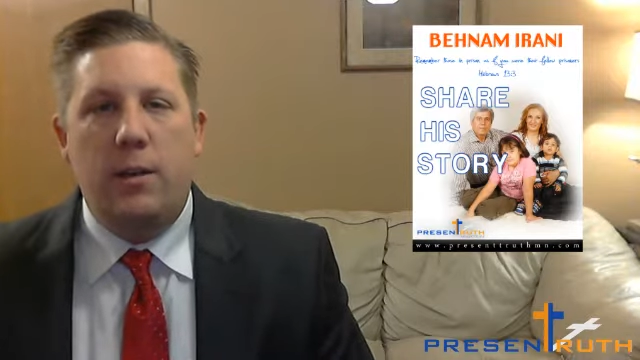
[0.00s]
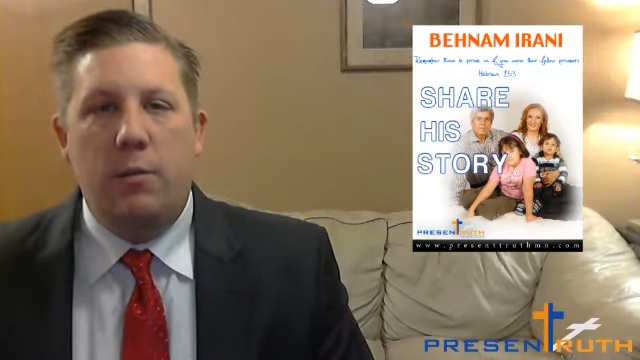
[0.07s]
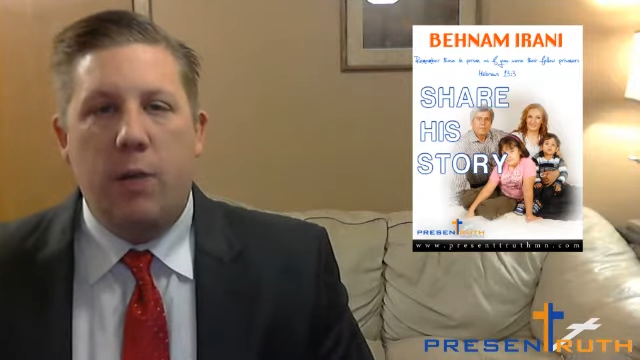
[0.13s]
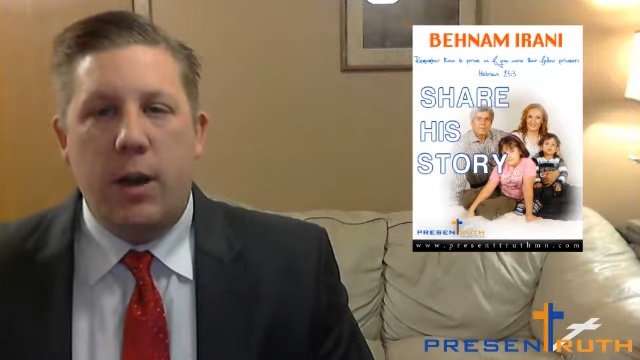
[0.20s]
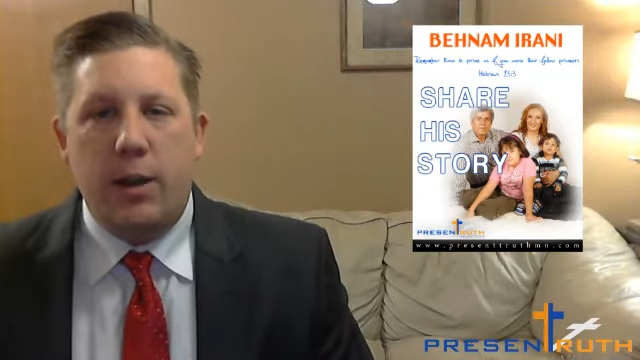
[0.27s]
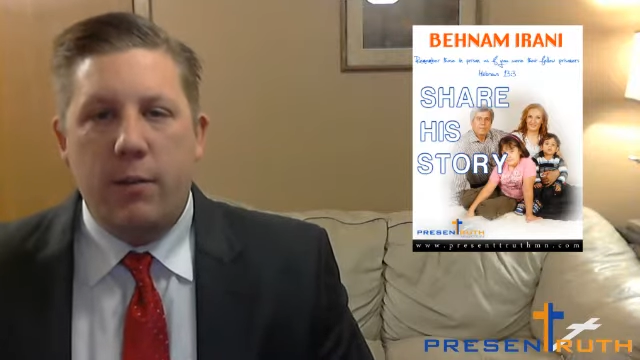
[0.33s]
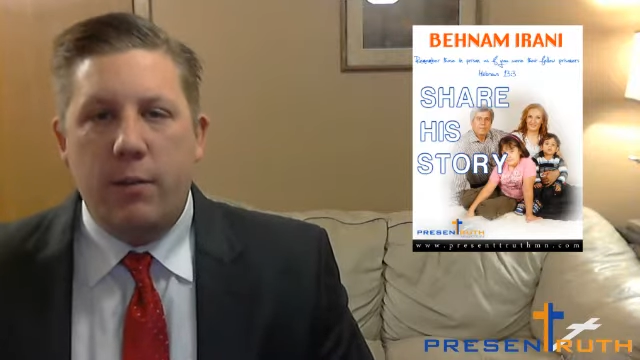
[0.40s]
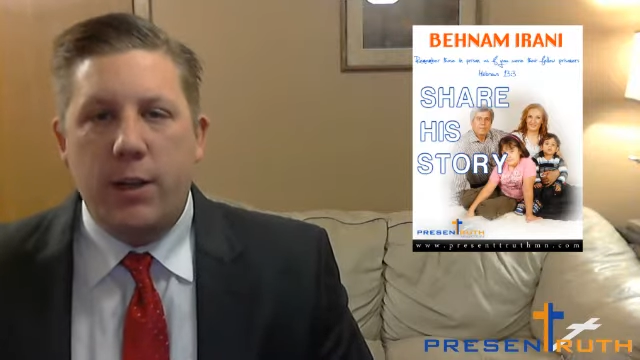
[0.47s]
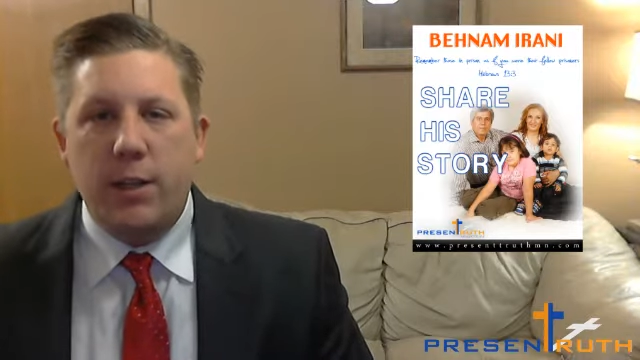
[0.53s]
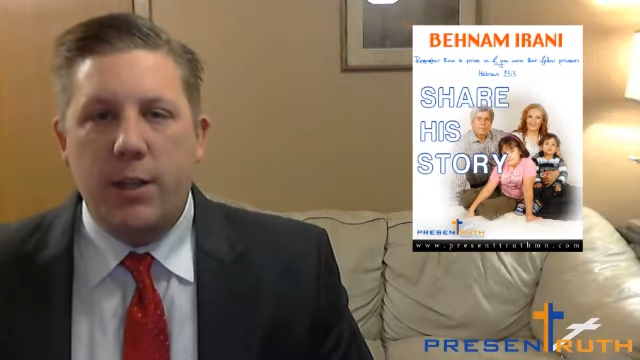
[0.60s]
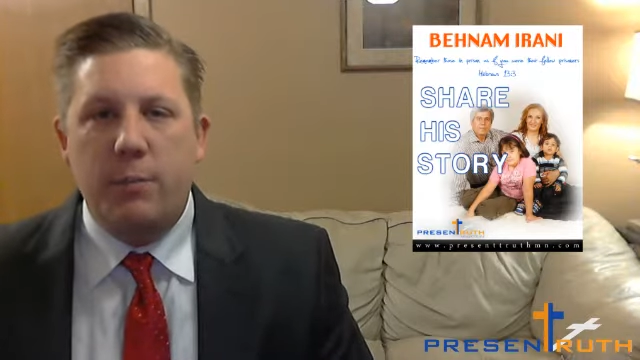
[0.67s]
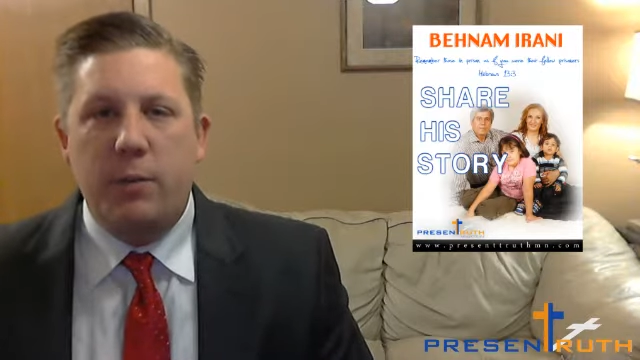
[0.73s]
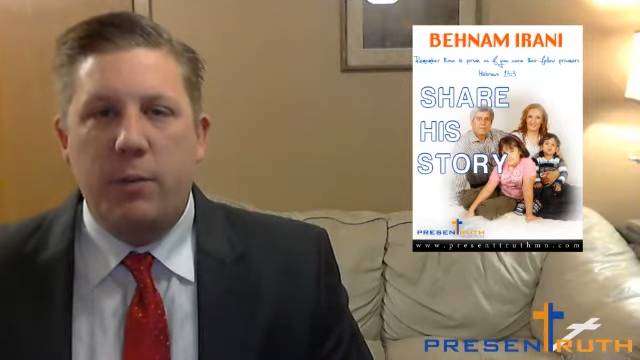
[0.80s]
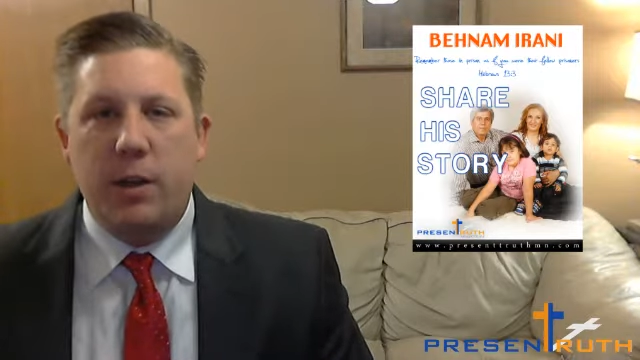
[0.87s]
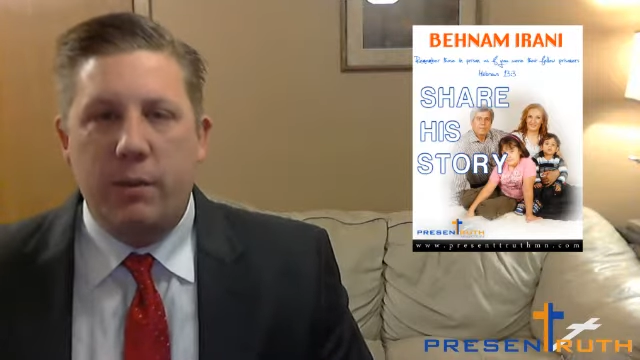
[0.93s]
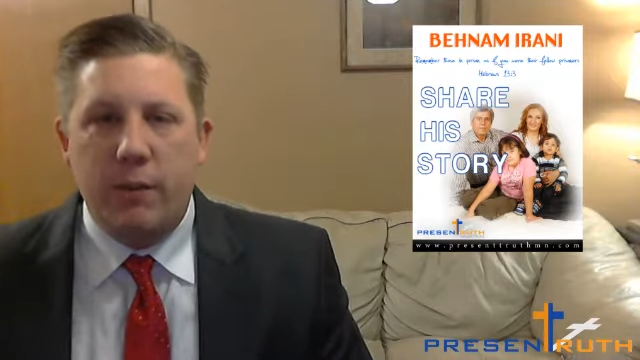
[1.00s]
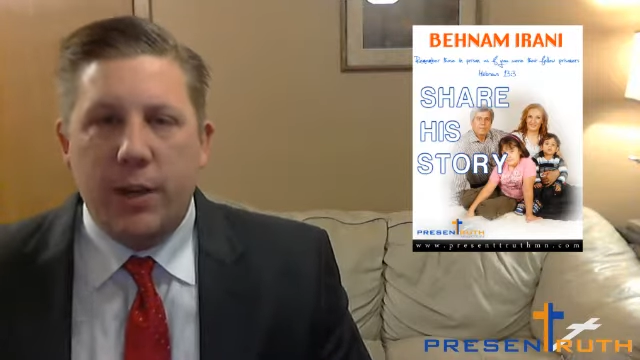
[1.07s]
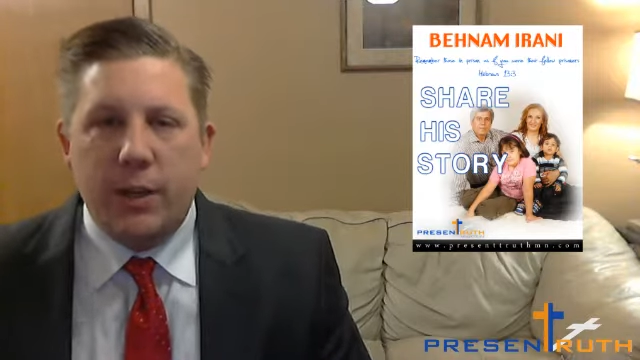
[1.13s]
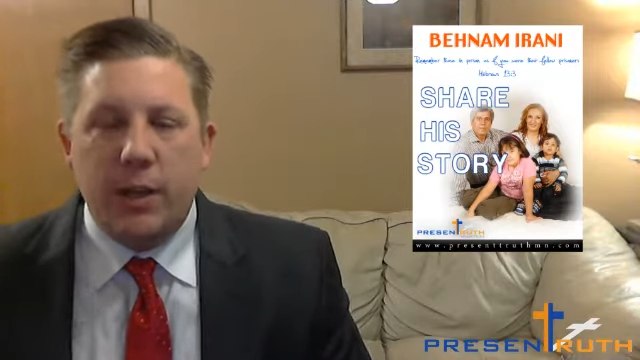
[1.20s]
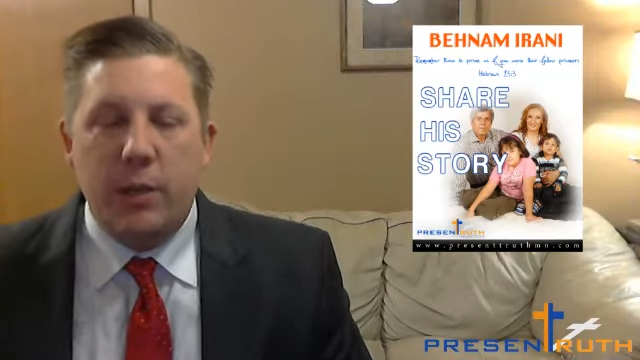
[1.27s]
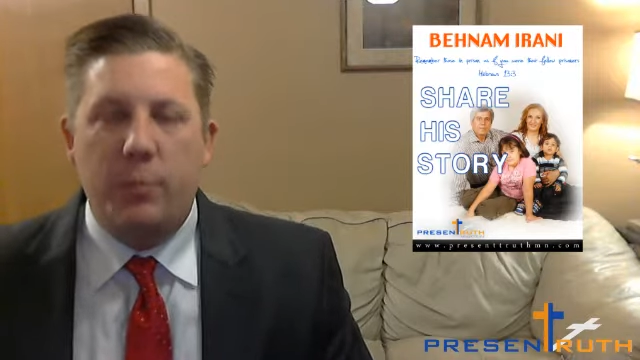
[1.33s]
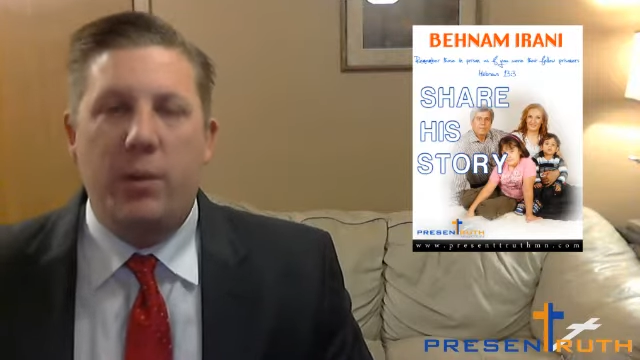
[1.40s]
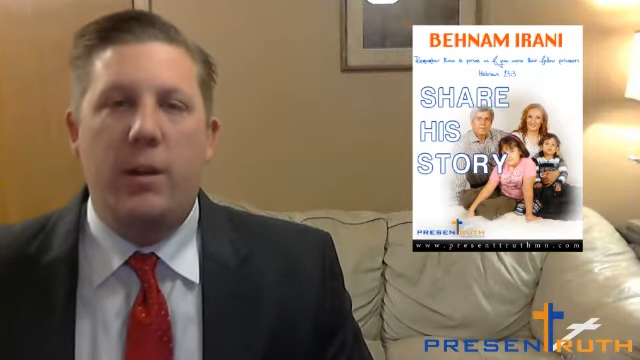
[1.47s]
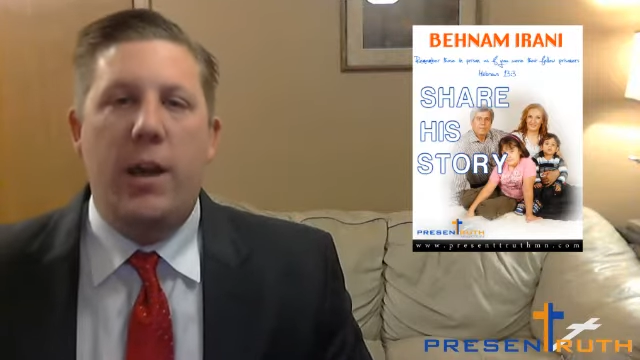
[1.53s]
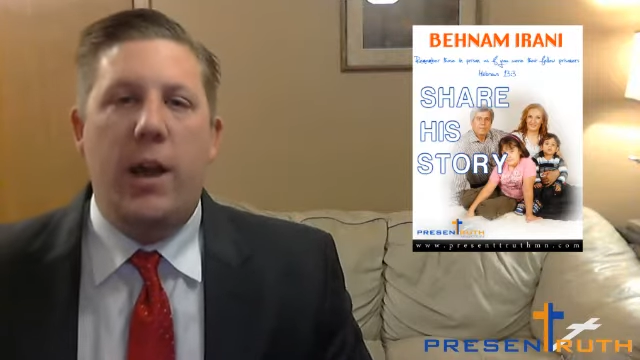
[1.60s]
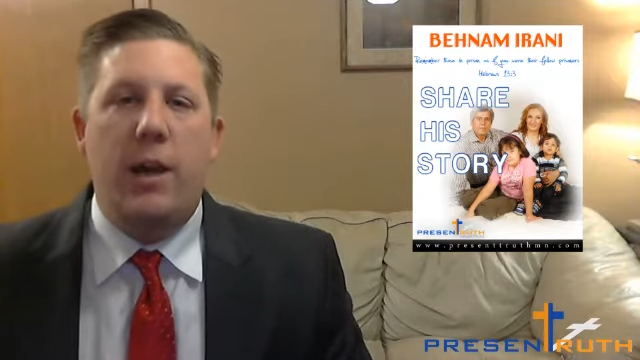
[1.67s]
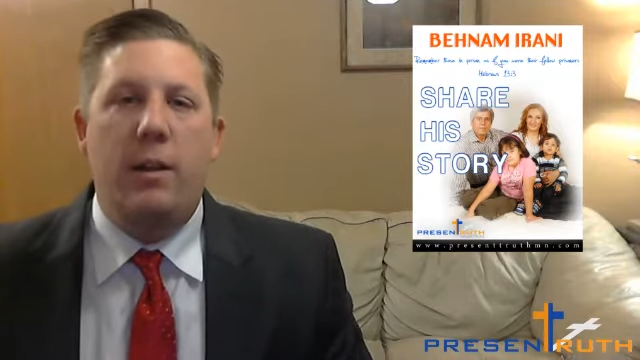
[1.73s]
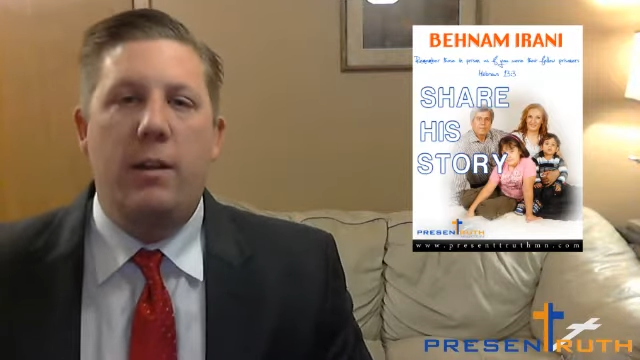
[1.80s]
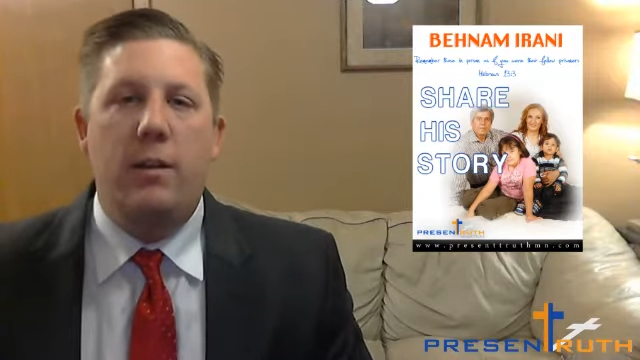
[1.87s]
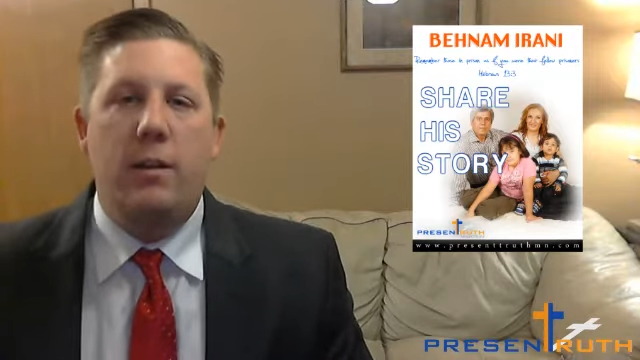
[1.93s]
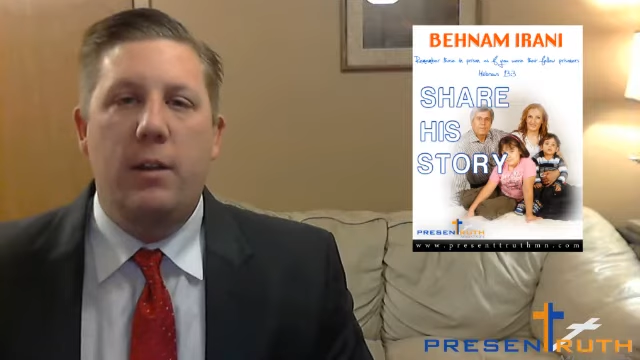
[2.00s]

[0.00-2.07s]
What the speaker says: Iranian regime convicted him again